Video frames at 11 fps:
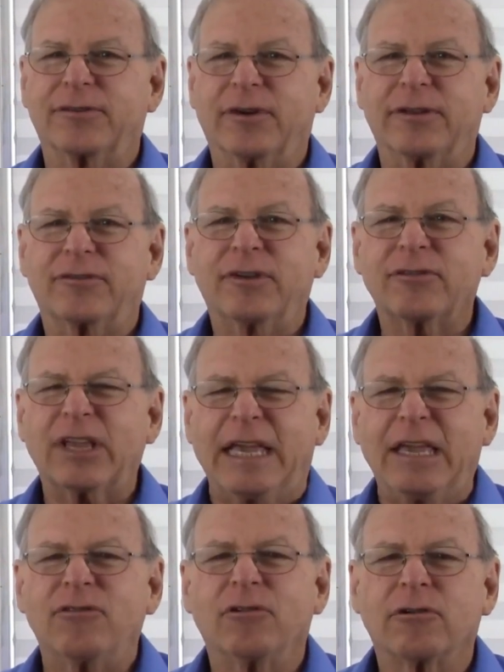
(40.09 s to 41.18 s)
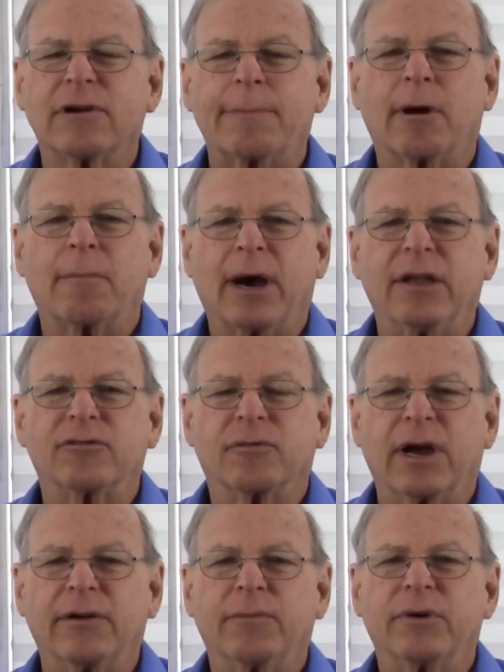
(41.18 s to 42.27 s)
So it's just easier to wrap our minds
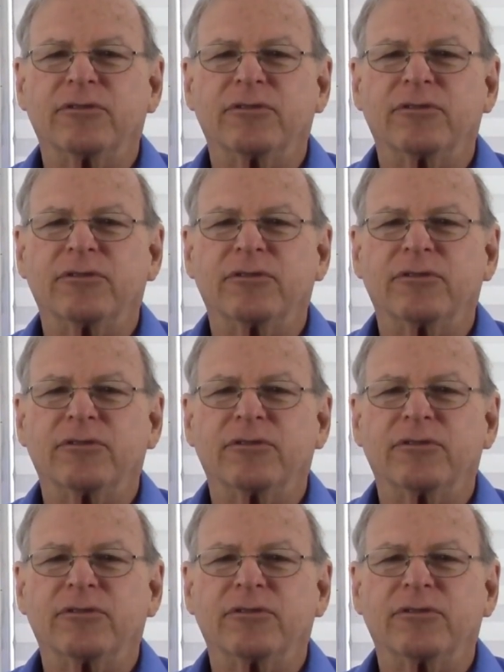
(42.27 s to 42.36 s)
around it,